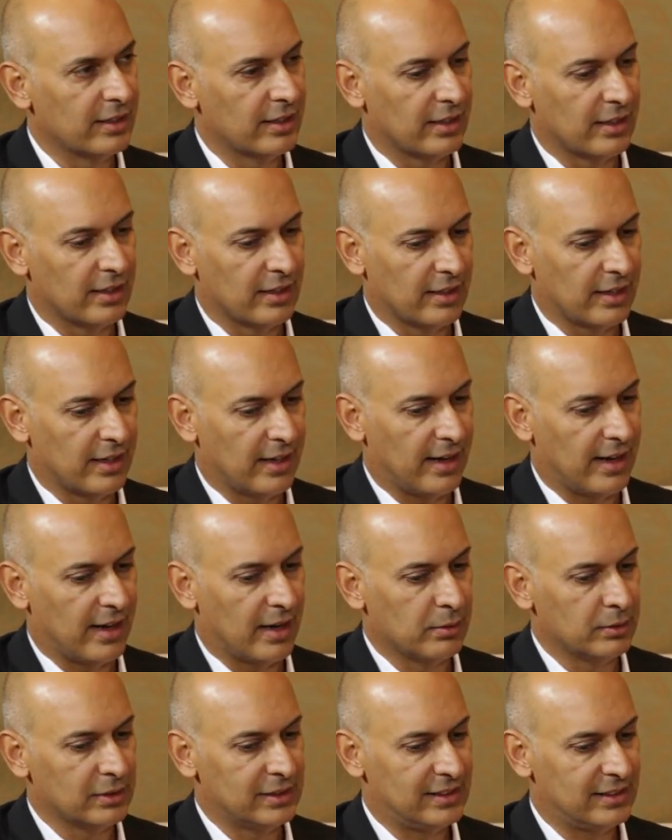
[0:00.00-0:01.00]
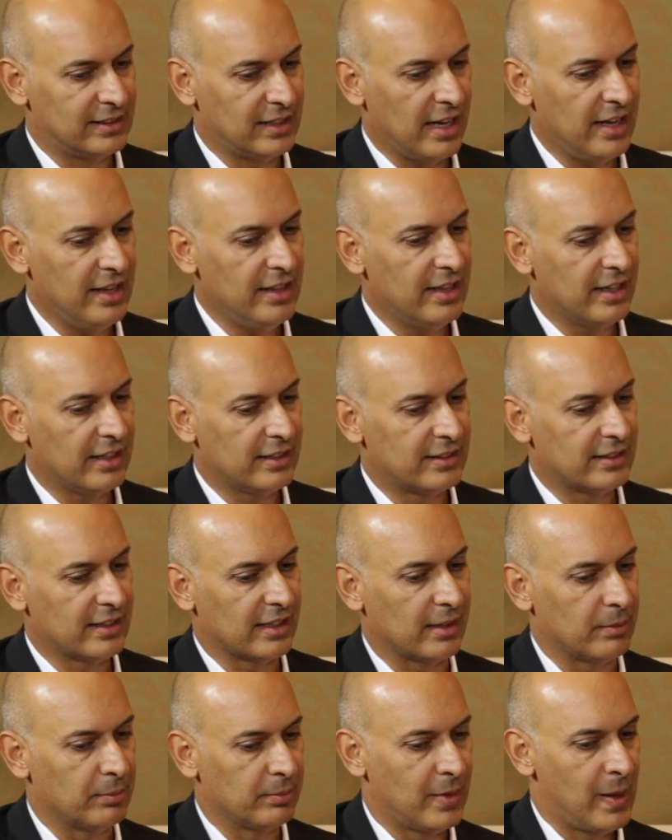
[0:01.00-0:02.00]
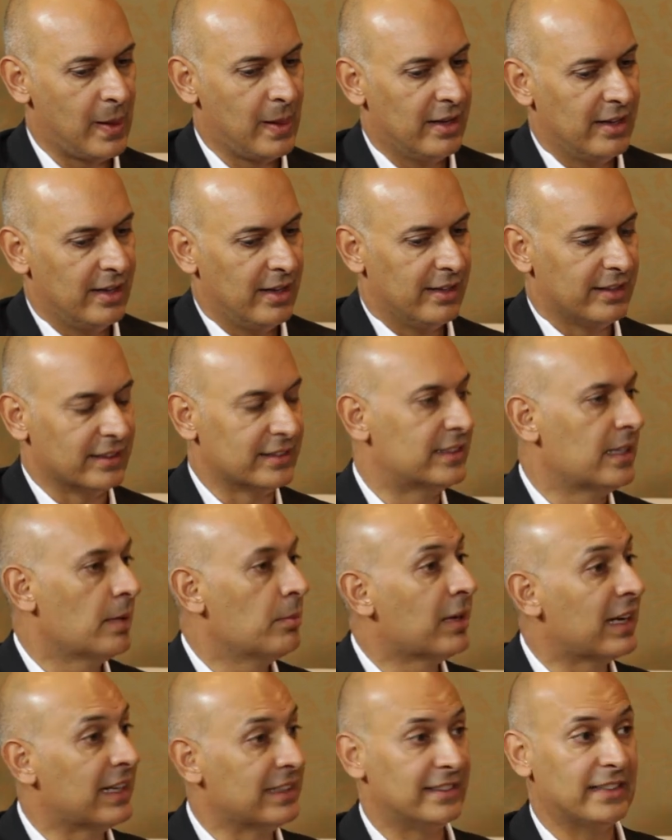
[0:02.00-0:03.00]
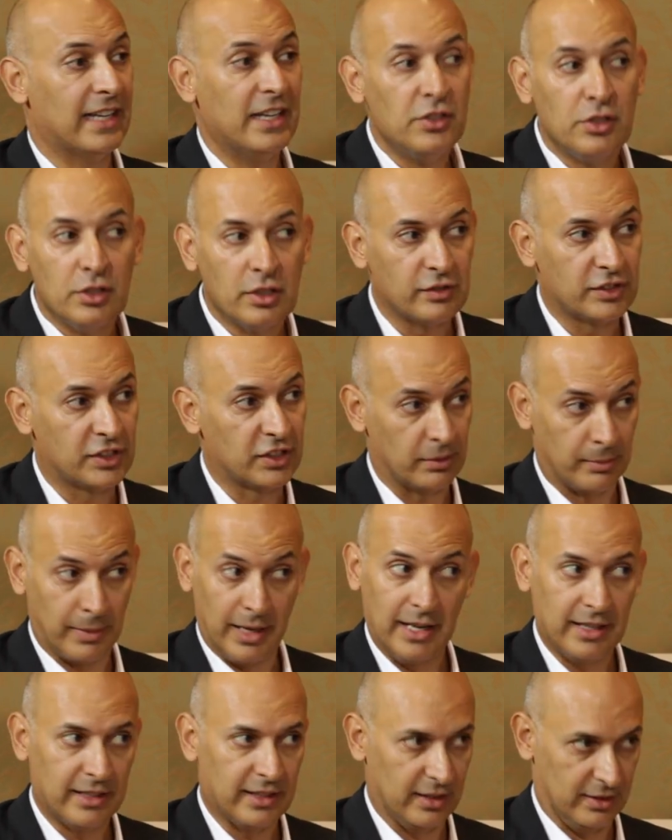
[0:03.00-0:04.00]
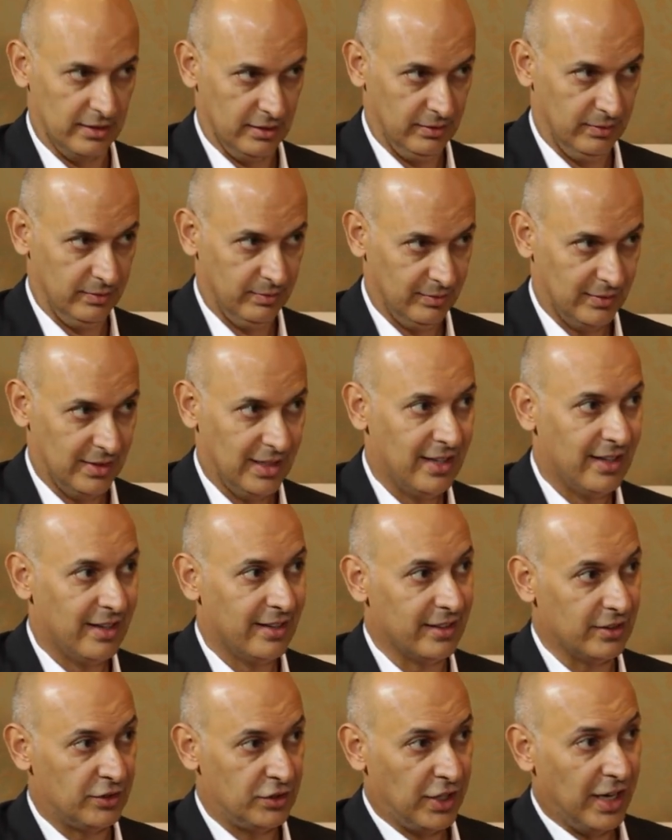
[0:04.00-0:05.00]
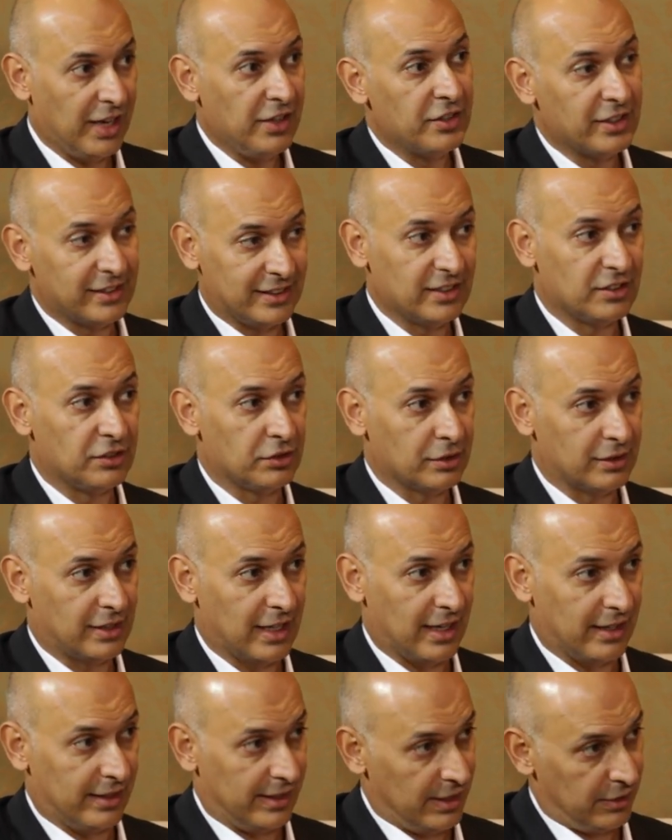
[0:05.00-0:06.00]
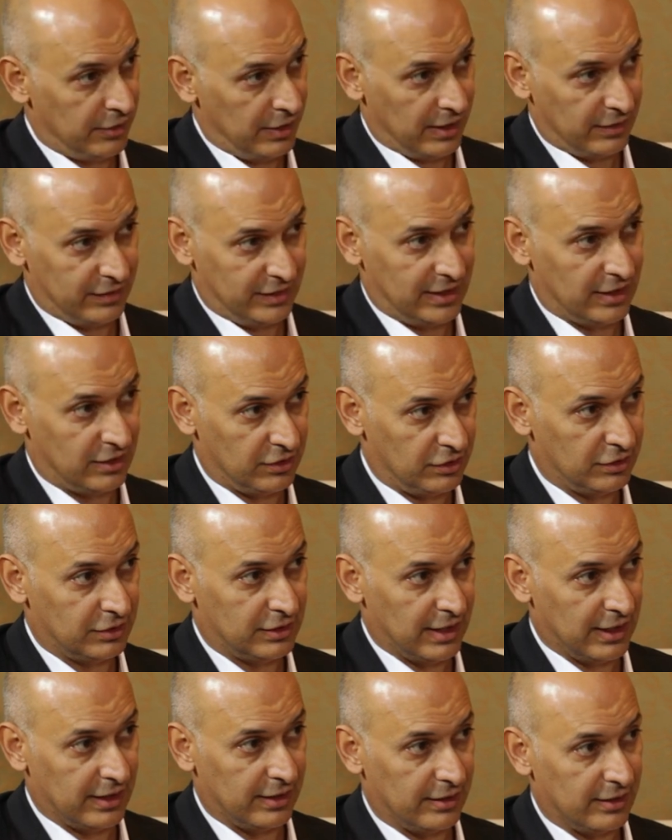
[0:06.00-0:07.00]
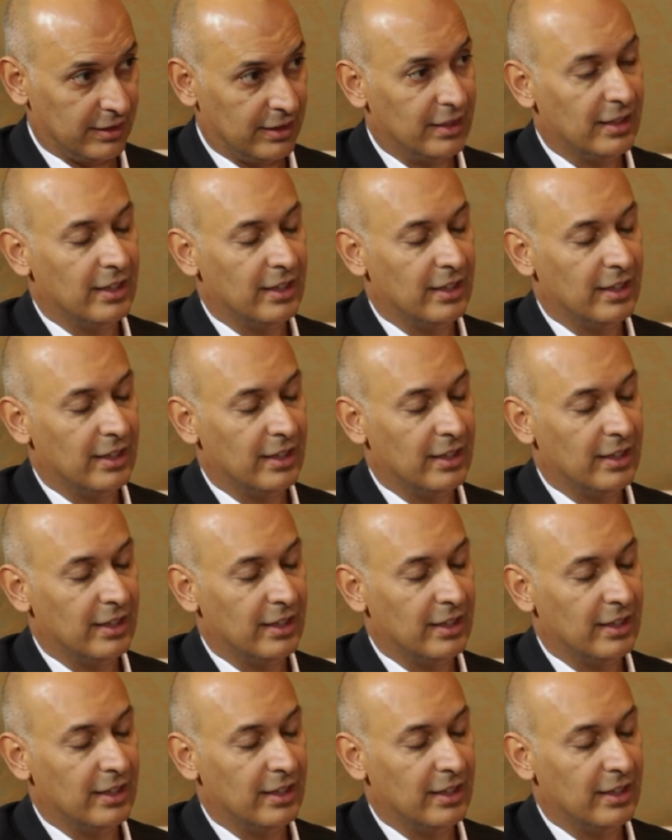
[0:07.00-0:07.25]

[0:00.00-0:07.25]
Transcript: Uh, I would say that um, the stabilization of Somalia, the changes in Sudan, now you have South Sudan,